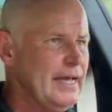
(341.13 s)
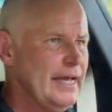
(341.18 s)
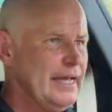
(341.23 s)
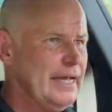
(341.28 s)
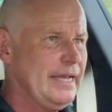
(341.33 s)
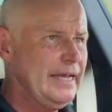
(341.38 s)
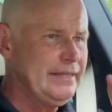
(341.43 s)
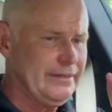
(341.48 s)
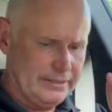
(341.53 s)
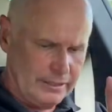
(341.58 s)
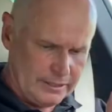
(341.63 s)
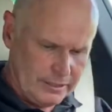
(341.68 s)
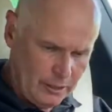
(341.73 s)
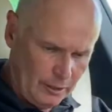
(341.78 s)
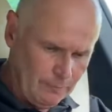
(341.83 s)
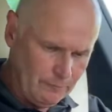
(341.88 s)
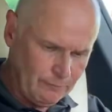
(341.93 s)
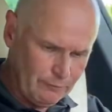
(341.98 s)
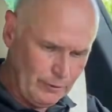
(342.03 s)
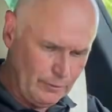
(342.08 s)
In the
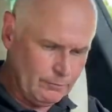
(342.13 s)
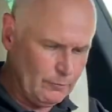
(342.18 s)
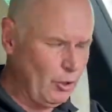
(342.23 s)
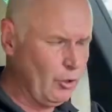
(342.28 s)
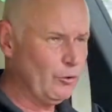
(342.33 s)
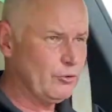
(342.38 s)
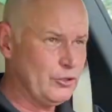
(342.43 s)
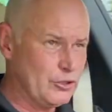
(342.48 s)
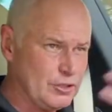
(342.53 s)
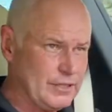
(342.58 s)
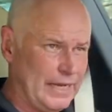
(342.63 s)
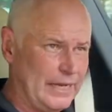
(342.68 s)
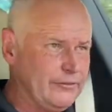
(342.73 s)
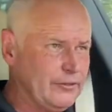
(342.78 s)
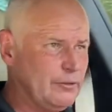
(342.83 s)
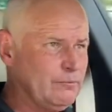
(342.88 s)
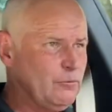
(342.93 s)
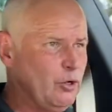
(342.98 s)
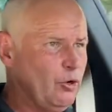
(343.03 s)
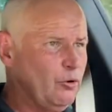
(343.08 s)
comfort mode, the standard
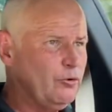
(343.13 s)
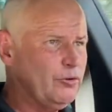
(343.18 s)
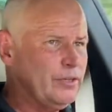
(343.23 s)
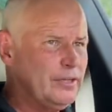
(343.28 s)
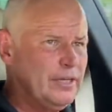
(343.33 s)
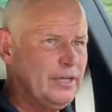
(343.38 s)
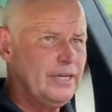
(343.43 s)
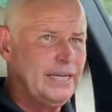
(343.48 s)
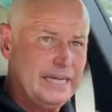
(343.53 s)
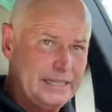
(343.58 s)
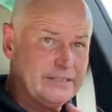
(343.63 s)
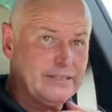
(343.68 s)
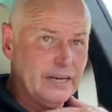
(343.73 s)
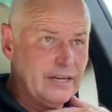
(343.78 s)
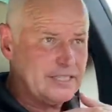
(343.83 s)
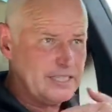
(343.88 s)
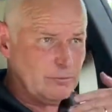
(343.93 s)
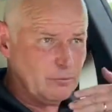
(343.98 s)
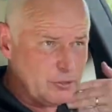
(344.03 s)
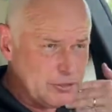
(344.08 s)
mode, it does.
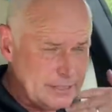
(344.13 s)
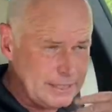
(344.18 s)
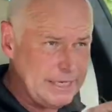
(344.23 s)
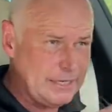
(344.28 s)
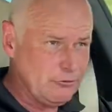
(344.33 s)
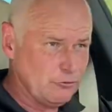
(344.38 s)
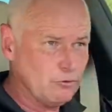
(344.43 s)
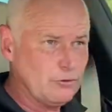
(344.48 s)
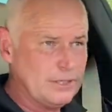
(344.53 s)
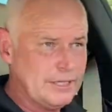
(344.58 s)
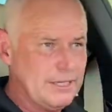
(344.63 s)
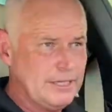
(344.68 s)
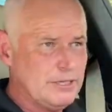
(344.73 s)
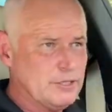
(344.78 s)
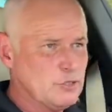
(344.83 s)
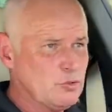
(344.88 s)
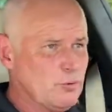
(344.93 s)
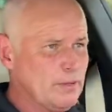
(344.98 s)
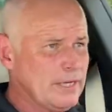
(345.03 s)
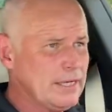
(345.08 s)
It wants to get through the gears
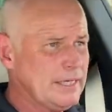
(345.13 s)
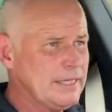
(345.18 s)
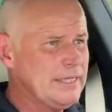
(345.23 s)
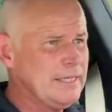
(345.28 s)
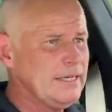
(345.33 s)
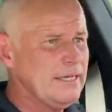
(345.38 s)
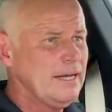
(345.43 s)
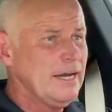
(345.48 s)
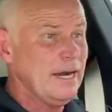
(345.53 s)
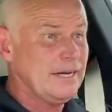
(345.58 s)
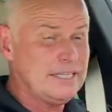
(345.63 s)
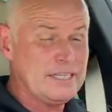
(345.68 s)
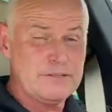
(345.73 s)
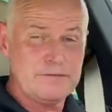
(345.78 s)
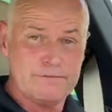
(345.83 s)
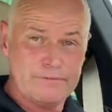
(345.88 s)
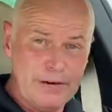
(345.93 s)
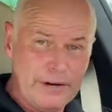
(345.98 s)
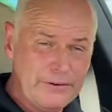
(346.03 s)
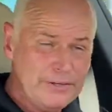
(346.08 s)
quickly, and it's
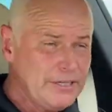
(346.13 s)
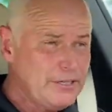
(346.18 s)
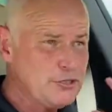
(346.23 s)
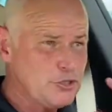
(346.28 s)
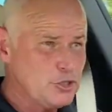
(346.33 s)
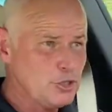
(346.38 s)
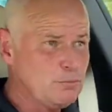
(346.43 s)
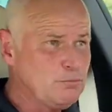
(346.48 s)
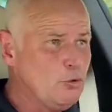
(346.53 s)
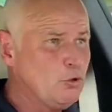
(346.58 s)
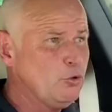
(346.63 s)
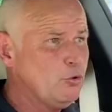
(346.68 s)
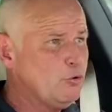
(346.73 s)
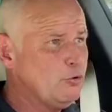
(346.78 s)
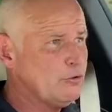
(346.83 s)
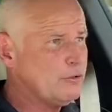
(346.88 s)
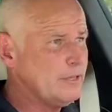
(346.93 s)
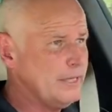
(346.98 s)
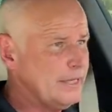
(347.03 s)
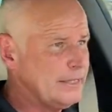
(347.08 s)
very
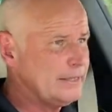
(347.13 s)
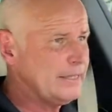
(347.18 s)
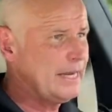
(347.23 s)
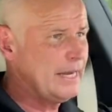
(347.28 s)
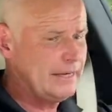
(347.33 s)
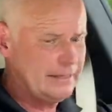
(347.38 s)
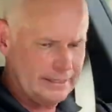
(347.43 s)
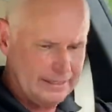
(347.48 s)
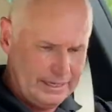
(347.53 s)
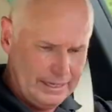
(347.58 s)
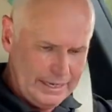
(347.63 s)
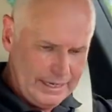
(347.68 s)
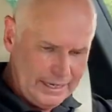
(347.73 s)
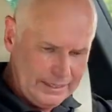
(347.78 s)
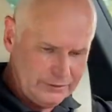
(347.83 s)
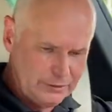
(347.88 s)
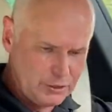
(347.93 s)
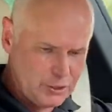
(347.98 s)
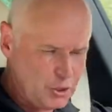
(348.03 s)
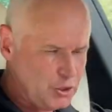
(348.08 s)
smooth like that. In
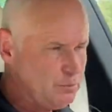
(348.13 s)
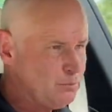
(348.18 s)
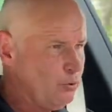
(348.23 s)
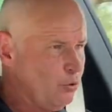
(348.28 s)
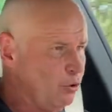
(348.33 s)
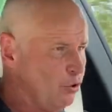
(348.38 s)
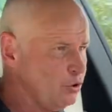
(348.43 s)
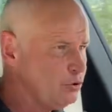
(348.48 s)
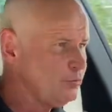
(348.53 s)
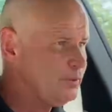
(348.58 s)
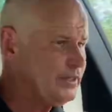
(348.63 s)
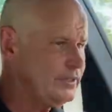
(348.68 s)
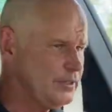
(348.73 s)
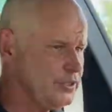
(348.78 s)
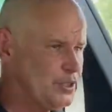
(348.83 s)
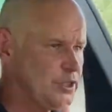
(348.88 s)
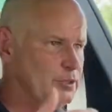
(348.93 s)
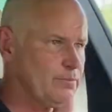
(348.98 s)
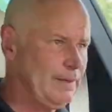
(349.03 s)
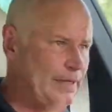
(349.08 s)
the sport, with the
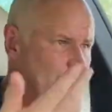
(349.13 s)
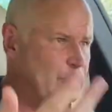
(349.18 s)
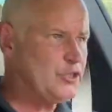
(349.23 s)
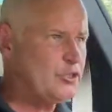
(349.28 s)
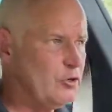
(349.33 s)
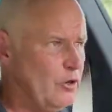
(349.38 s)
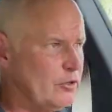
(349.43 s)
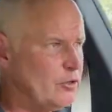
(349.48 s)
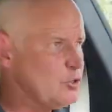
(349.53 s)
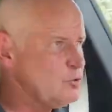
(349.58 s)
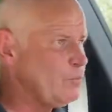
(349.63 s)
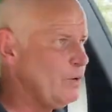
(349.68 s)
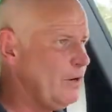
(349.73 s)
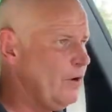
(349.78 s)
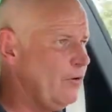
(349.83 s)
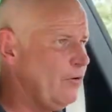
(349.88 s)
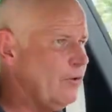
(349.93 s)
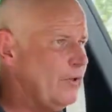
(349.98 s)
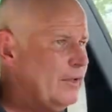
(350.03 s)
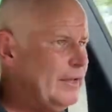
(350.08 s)
suspension on as
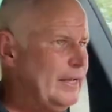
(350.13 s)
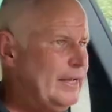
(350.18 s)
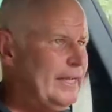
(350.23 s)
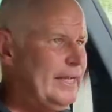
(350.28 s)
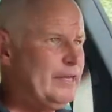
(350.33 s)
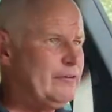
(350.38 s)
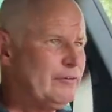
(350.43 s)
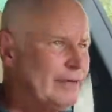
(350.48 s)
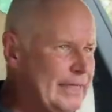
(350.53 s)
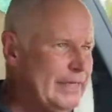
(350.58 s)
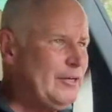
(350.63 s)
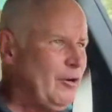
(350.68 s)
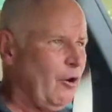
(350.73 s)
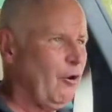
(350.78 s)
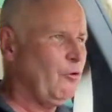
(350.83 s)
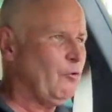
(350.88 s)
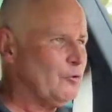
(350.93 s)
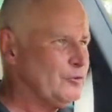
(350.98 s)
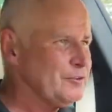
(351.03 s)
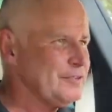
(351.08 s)
well, it really
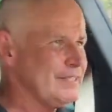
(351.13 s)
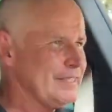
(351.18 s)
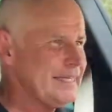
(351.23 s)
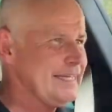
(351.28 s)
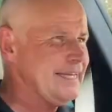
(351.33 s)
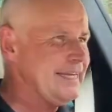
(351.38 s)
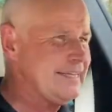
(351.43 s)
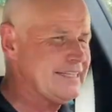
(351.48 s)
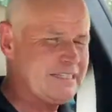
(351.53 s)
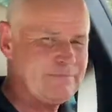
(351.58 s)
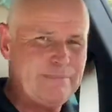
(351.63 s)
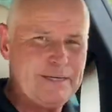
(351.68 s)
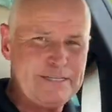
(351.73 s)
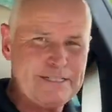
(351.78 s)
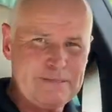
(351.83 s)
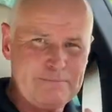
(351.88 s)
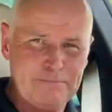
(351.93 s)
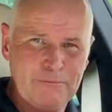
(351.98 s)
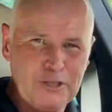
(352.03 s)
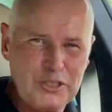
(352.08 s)
holds the gears and makes it
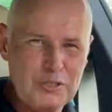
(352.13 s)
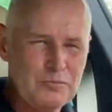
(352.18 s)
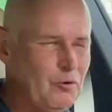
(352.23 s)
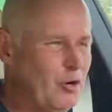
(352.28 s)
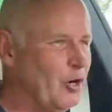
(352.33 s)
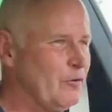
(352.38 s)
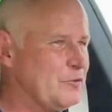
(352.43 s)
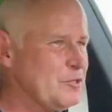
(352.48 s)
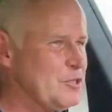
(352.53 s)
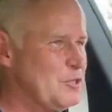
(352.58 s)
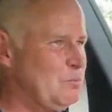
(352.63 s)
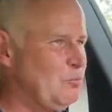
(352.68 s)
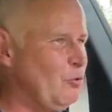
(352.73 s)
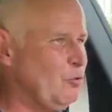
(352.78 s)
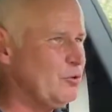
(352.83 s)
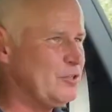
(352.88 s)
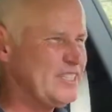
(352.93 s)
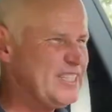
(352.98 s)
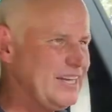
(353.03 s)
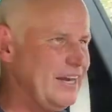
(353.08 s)
much more of a
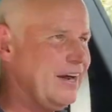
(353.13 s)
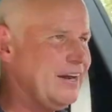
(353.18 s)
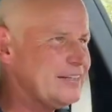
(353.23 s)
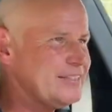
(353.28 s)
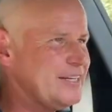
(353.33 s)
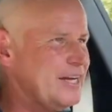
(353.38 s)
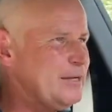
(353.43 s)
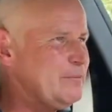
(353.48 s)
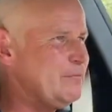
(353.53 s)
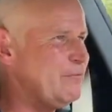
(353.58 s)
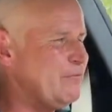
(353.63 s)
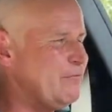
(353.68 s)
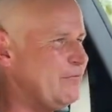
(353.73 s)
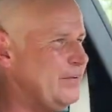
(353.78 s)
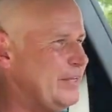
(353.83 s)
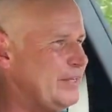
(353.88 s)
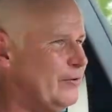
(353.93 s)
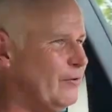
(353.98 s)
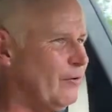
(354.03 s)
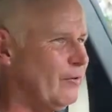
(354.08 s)
sports car type
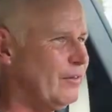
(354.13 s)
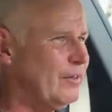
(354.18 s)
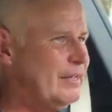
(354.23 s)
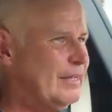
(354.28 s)
feel.